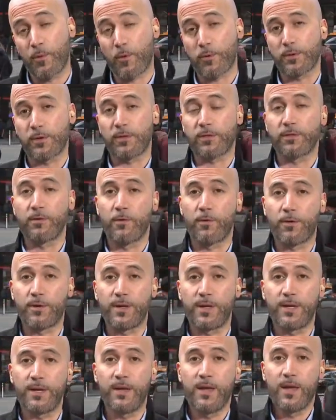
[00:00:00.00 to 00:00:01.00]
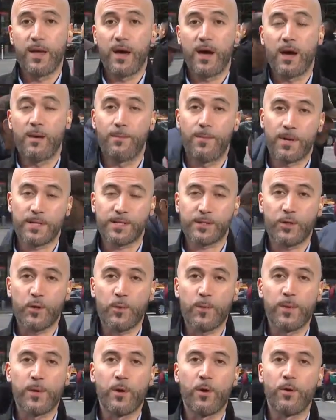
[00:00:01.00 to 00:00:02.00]
Port Authority uh, bus
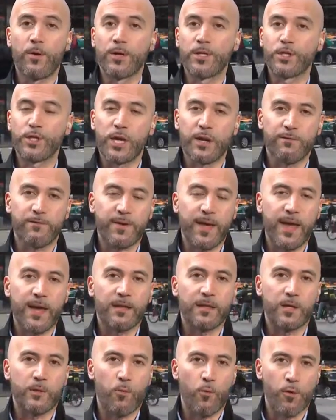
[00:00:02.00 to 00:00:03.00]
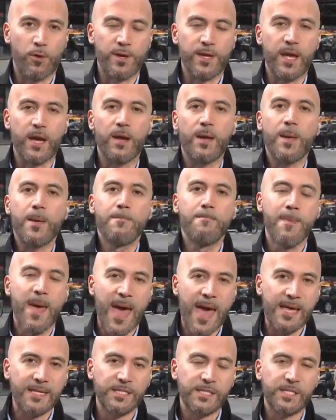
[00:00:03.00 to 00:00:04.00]
terminal and JFK and LaGuardia.
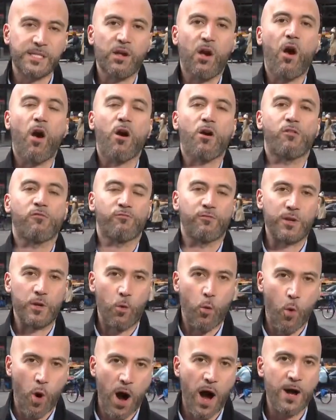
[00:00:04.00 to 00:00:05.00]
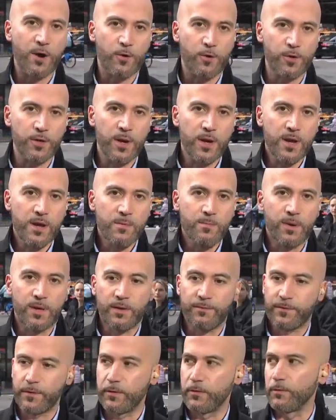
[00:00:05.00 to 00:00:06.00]
Masks are required,
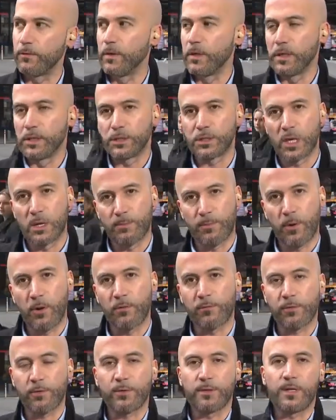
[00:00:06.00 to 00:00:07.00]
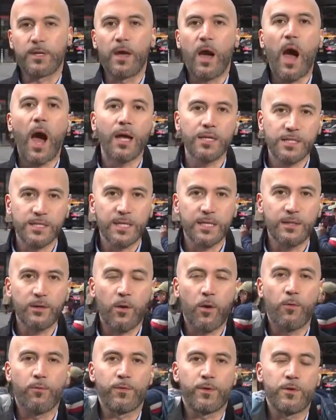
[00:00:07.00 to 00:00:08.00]
but if you jump over the
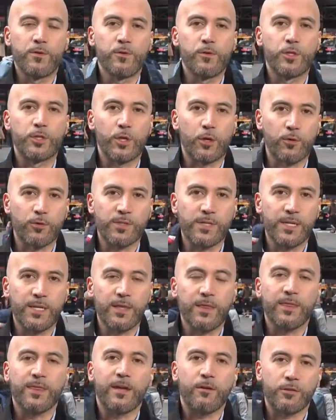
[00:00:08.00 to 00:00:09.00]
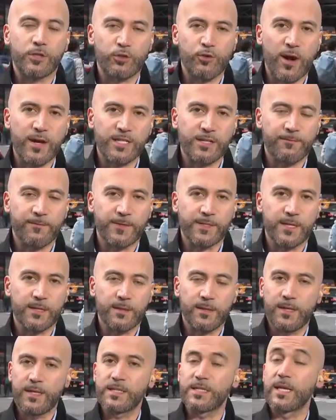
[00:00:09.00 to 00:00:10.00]
Hudson over to New Jersey, their transit
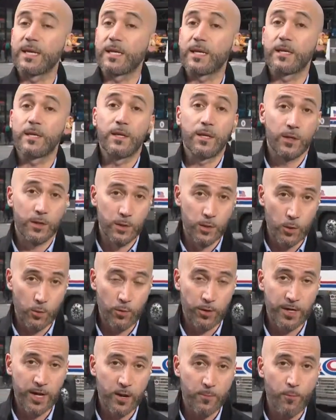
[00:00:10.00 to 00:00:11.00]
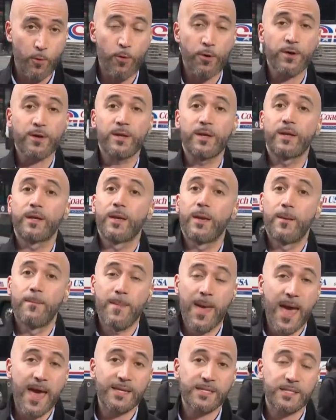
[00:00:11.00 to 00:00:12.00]
facilities like Newark Airport,
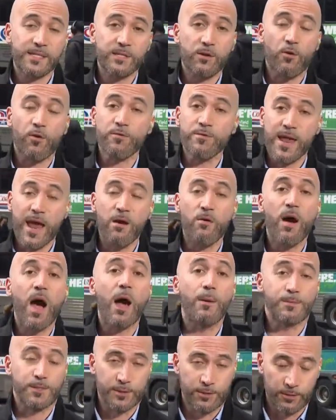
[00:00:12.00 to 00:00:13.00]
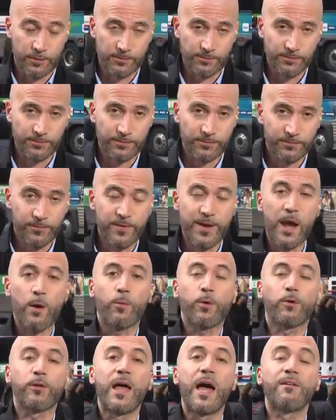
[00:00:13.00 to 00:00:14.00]
masks are now optional. For
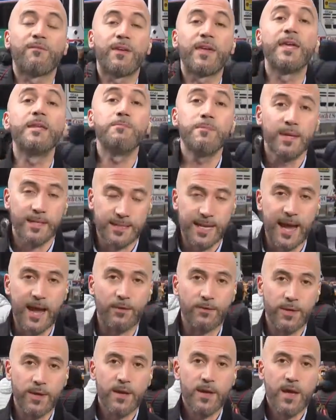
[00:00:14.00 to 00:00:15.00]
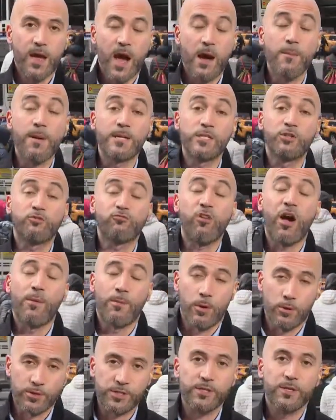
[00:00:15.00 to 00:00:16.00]
now, we're live in Midtown. I'm Andrew
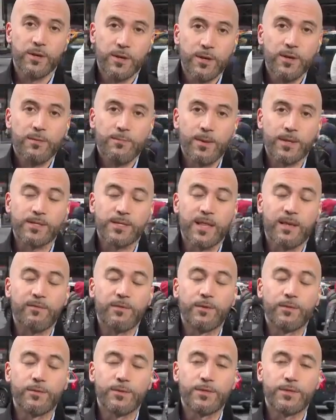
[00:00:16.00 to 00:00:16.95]
Ramos, PIX11